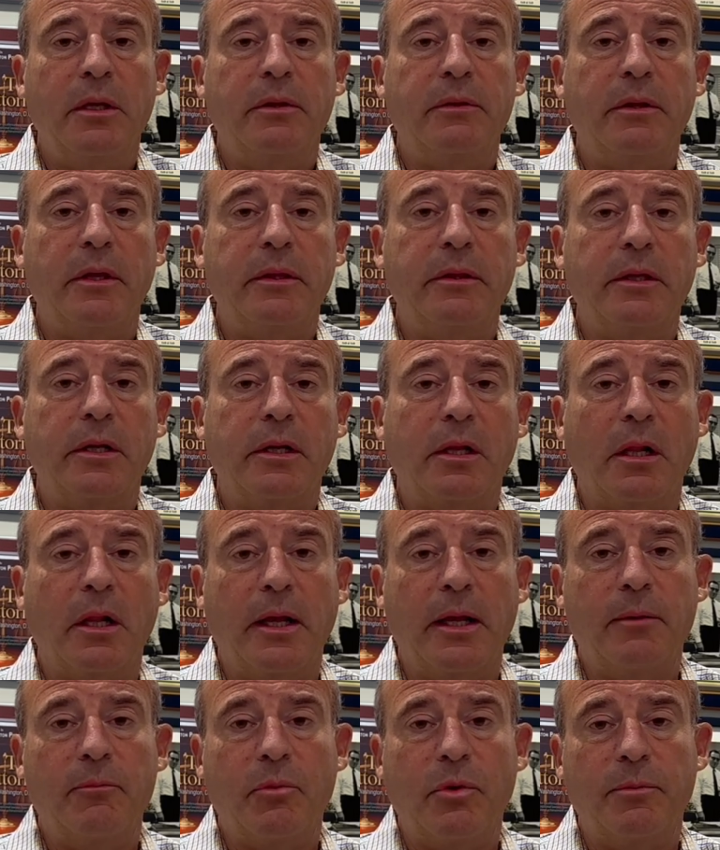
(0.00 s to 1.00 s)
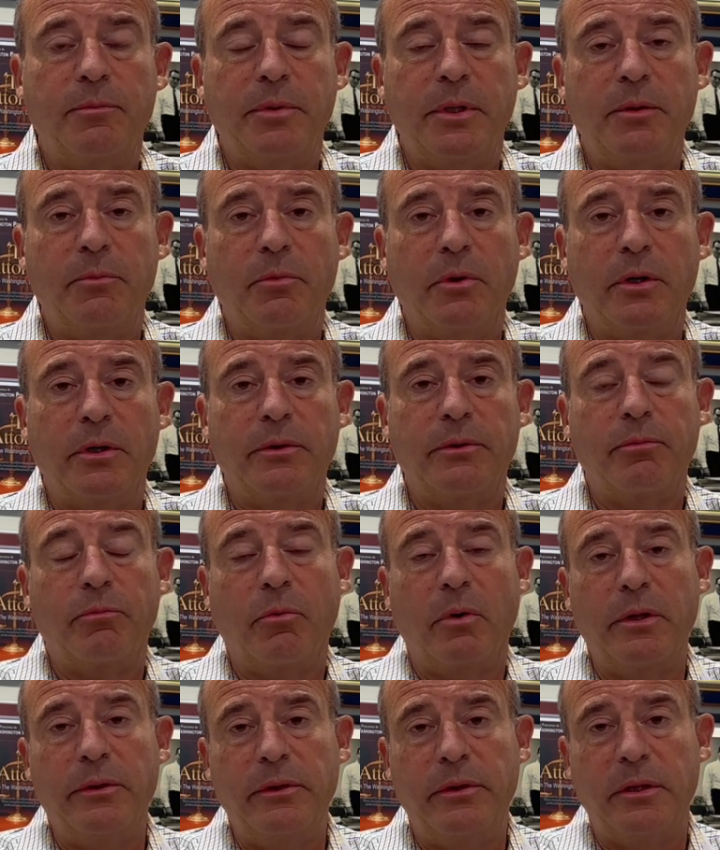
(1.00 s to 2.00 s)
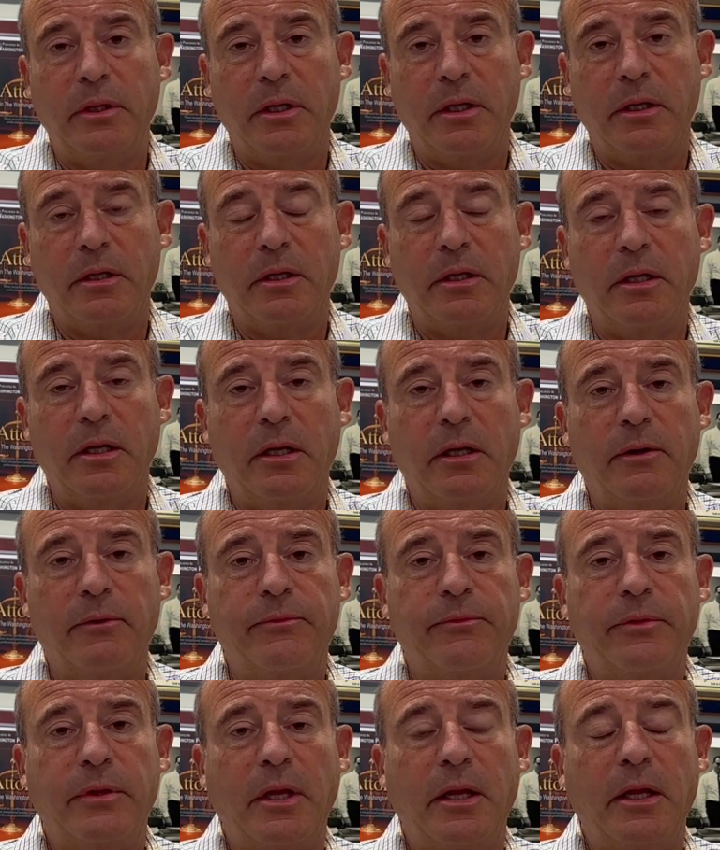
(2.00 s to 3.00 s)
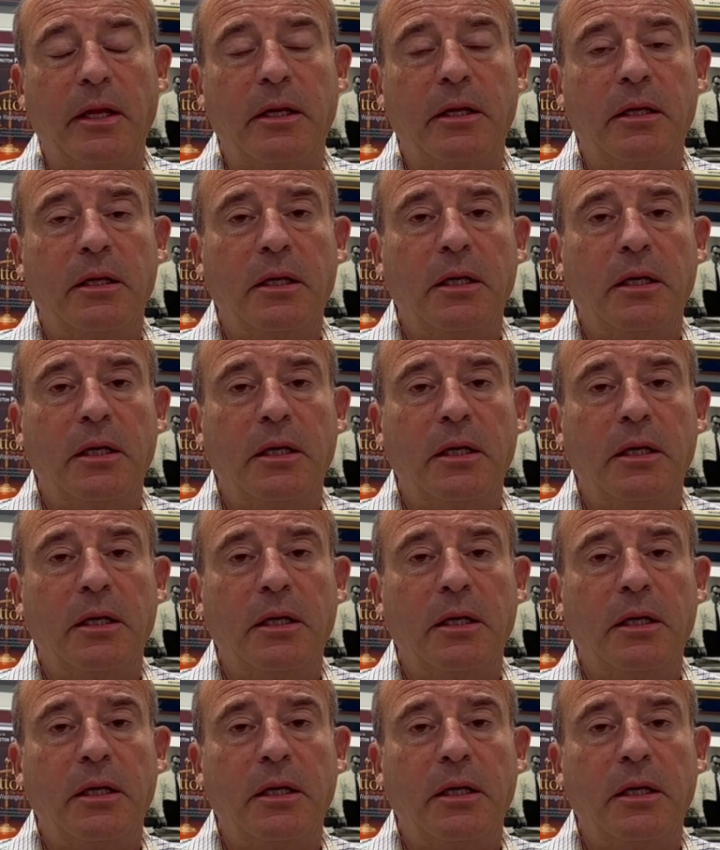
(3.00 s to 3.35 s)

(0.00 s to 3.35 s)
then the claim will be worth one thing. If they